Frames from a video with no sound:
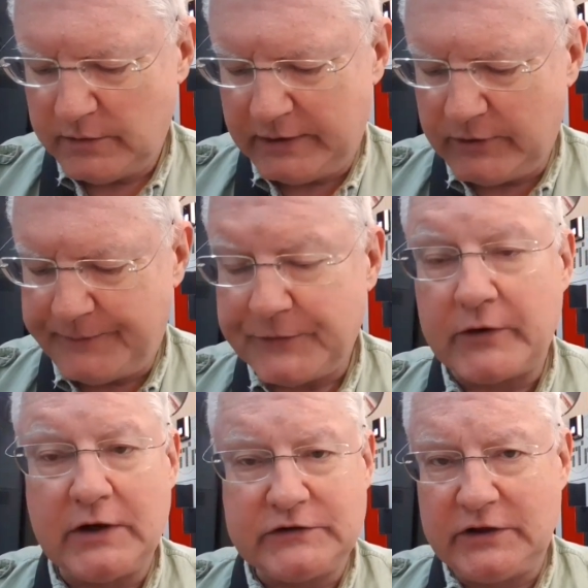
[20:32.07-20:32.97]
Anyway,
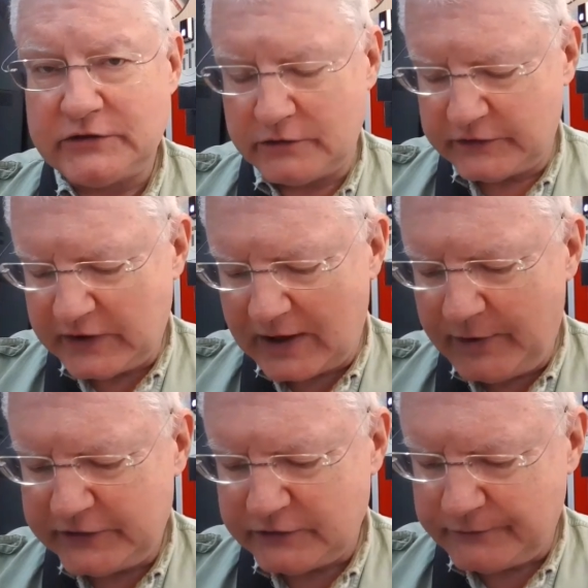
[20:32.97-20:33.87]
okay, so these are the Thai
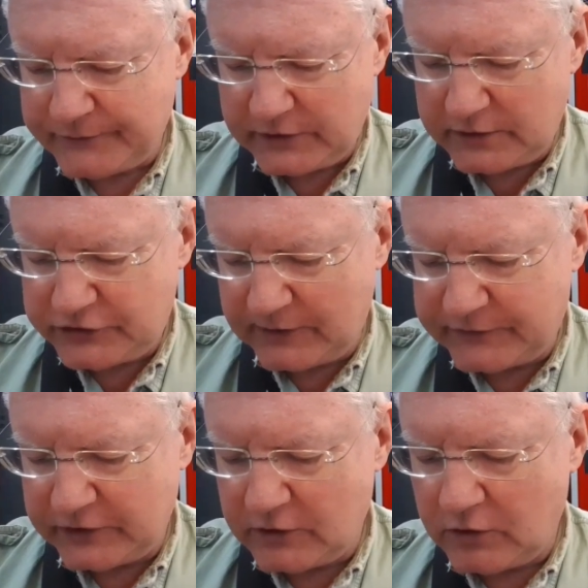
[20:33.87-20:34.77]
basil
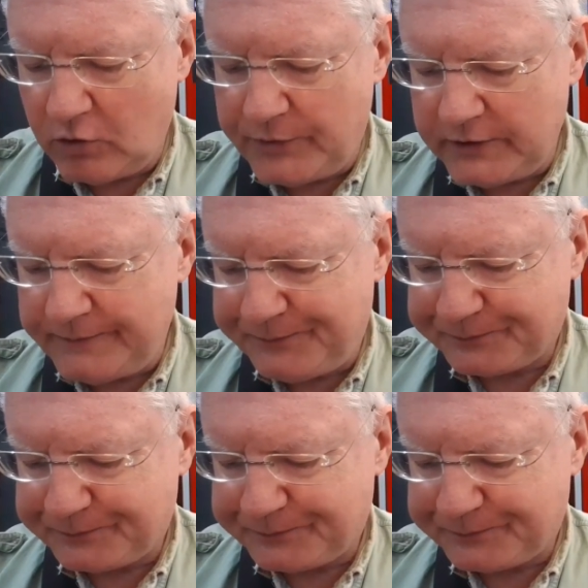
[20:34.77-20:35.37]
chips, and they're open.